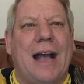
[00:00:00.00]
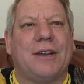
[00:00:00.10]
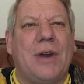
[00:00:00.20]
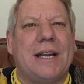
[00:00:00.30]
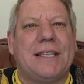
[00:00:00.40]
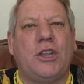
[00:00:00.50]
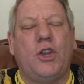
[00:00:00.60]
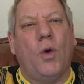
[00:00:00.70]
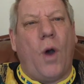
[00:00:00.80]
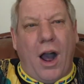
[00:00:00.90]
I trust that
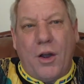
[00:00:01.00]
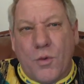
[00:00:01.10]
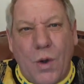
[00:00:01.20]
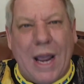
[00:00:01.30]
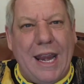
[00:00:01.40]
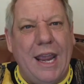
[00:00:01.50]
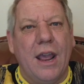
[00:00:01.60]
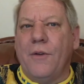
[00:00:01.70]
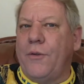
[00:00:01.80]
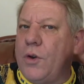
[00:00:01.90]
you are ready
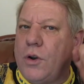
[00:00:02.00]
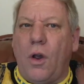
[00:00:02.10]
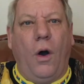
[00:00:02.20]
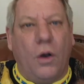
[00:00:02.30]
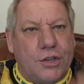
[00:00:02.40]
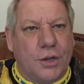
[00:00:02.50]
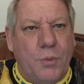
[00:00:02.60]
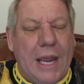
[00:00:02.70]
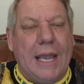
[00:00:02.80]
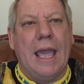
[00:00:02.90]
for an awesome
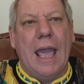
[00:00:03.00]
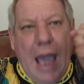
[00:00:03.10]
week